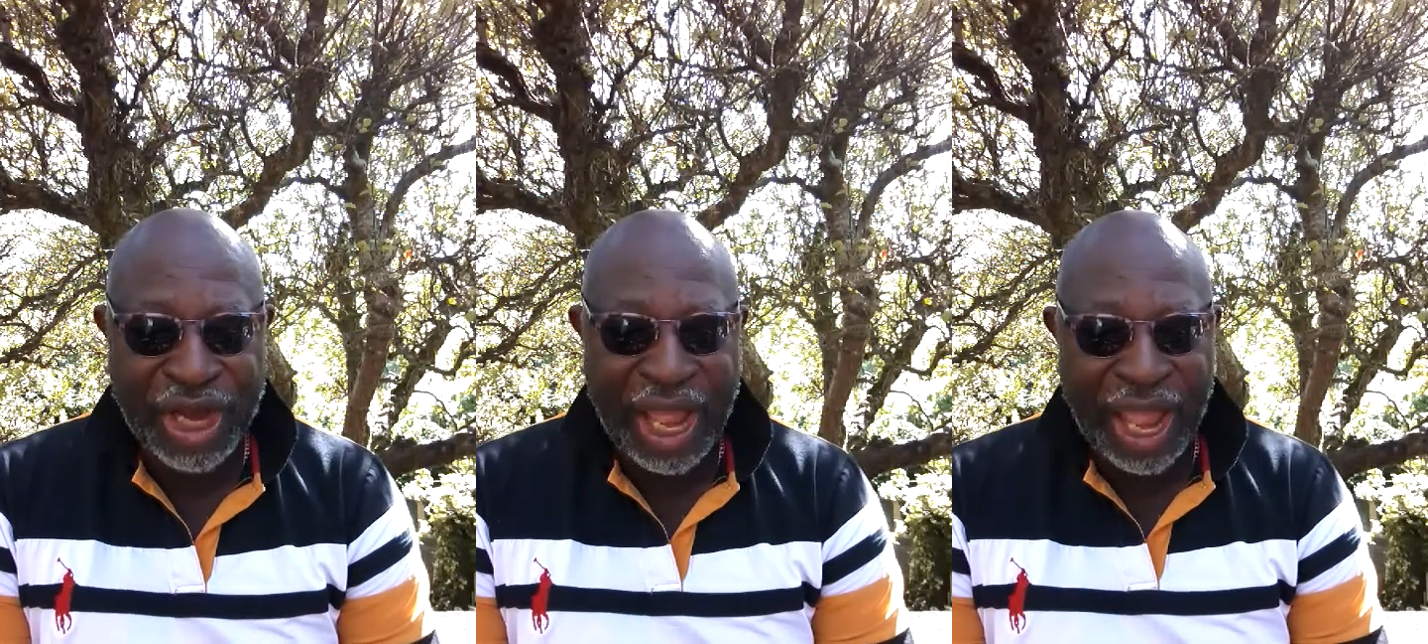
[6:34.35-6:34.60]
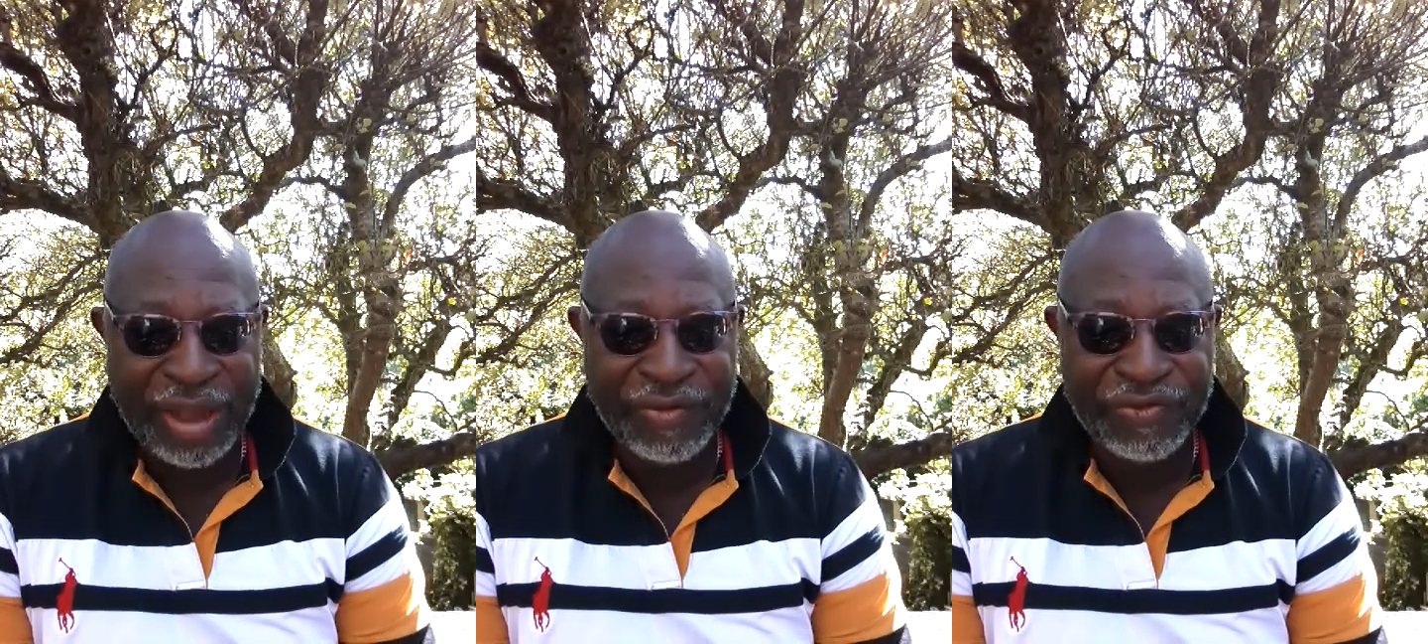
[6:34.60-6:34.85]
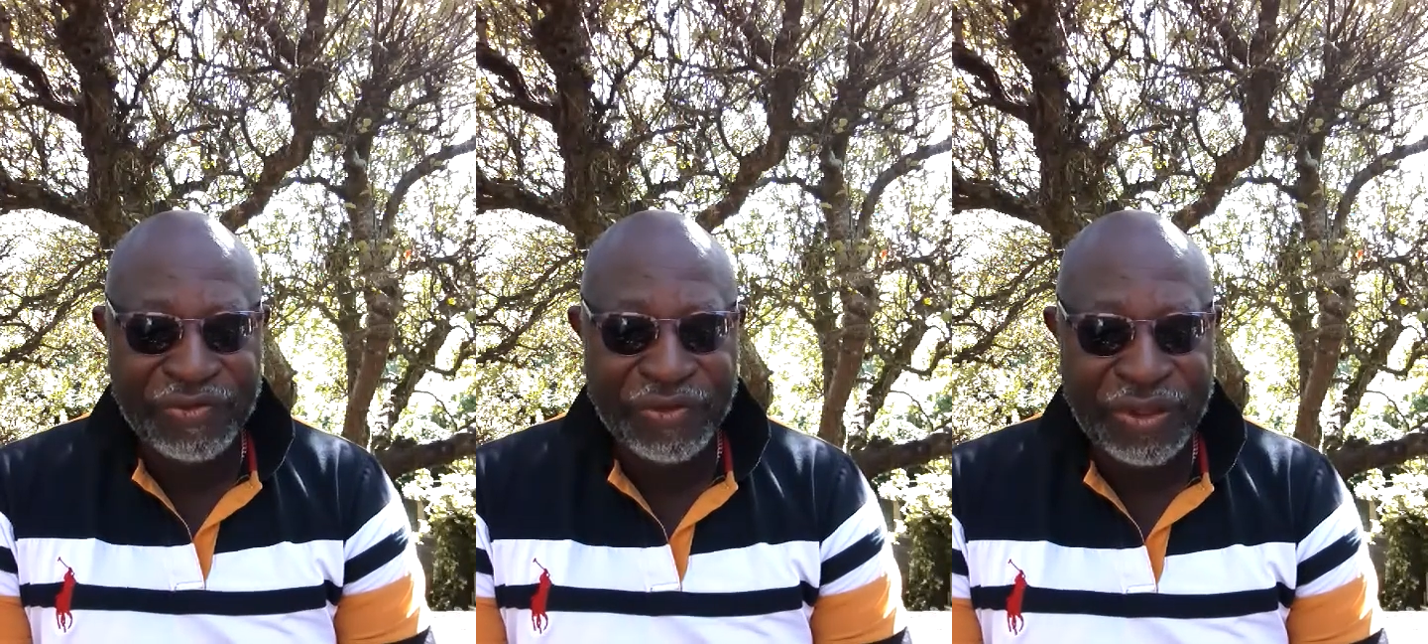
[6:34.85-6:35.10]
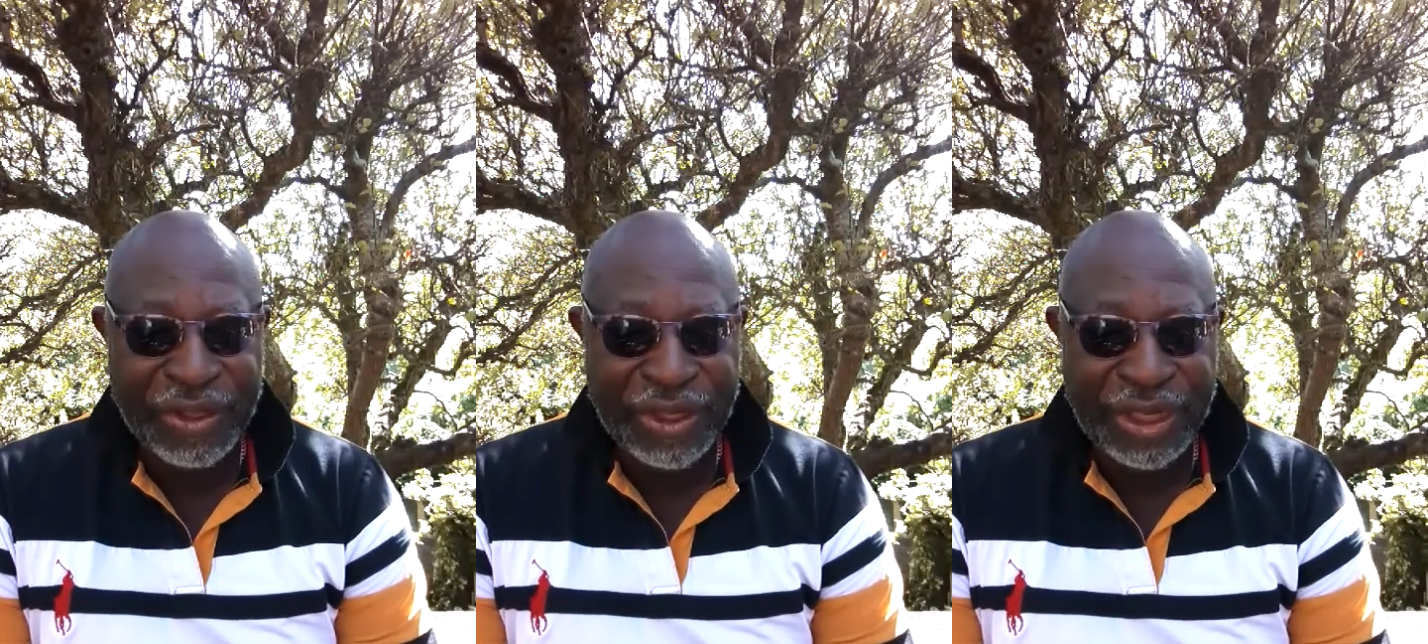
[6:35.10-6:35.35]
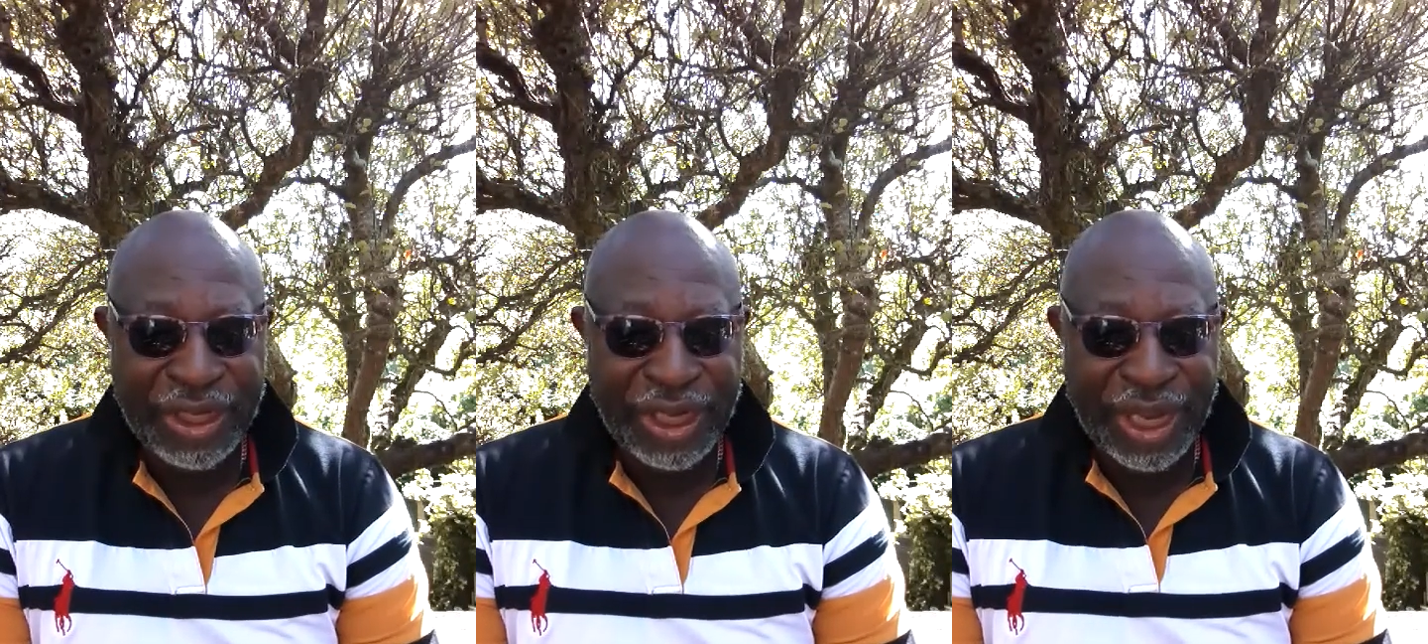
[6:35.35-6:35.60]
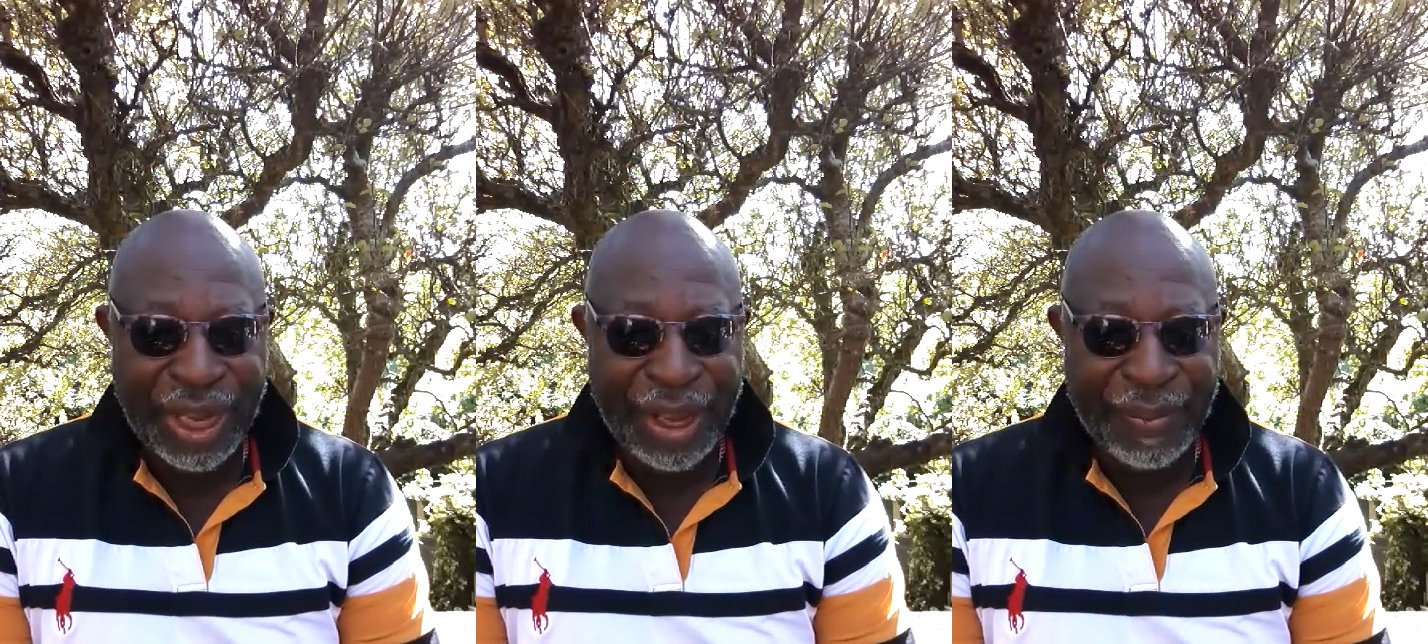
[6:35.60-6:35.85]

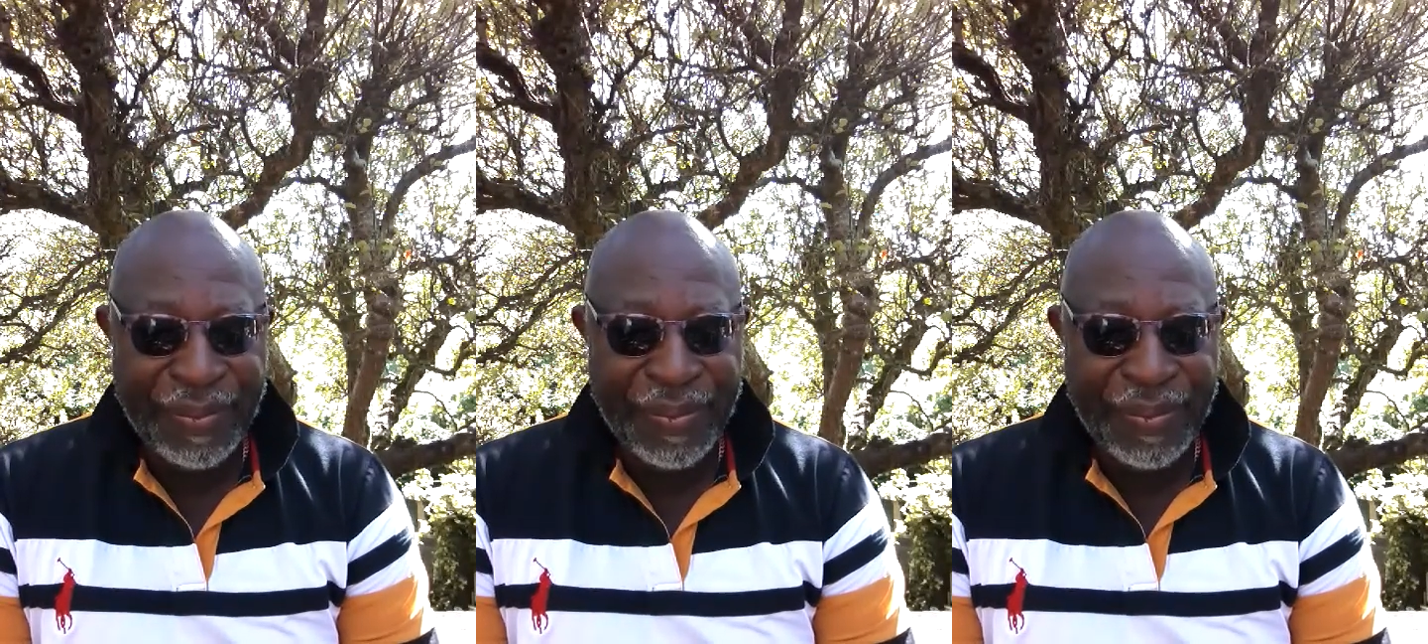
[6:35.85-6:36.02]
life.